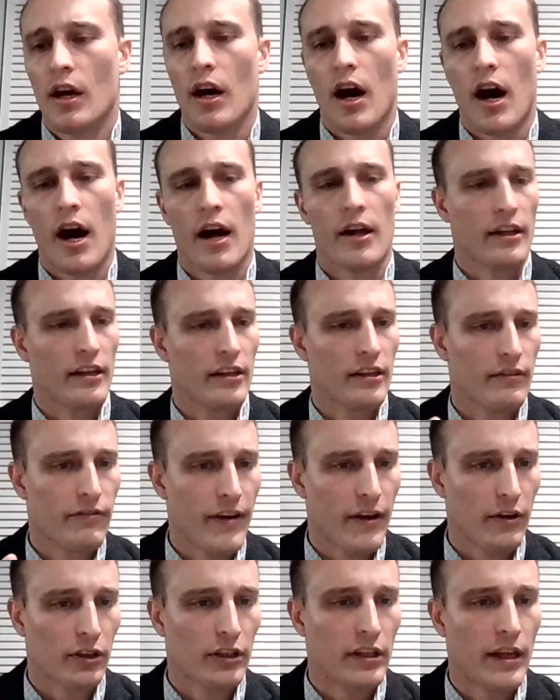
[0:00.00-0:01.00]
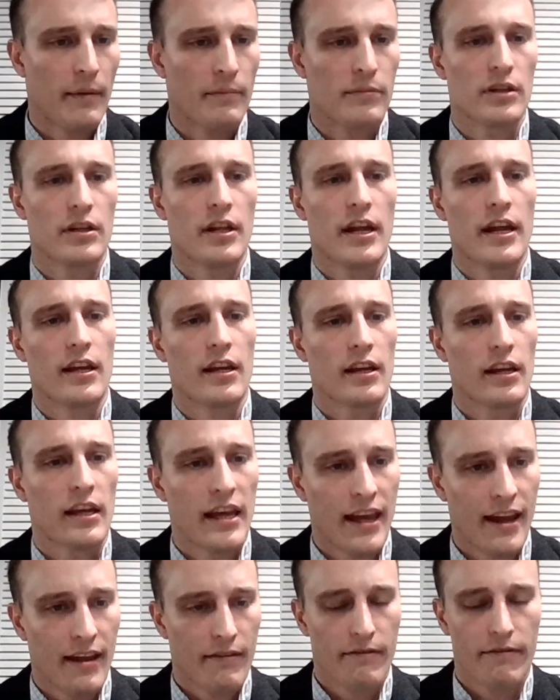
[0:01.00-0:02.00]
like the failed attempt to take
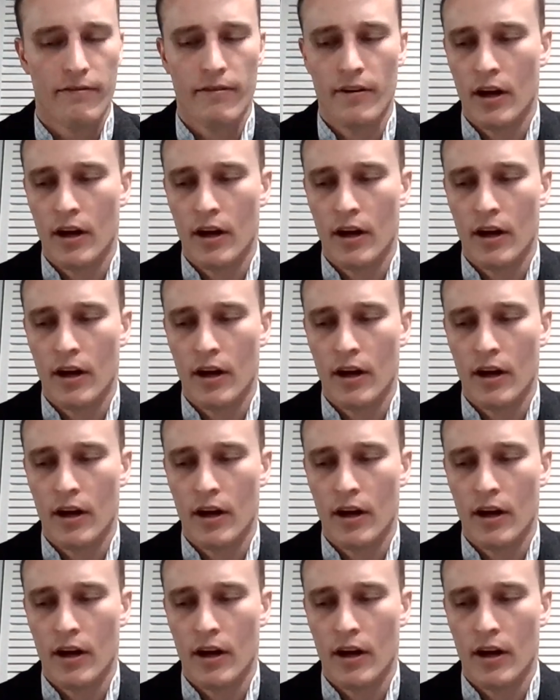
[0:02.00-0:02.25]
Kyiv,